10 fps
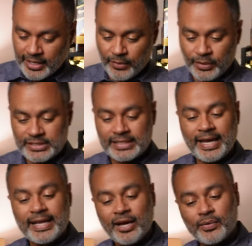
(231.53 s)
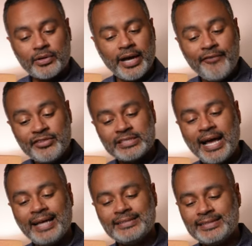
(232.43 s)
And once again, I will
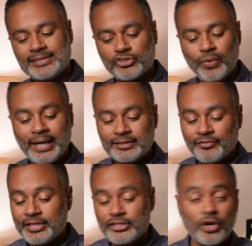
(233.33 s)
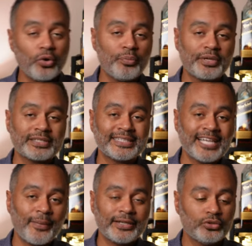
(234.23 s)
emphasize this throughout the video because that's
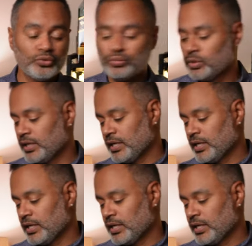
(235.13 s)
how I do.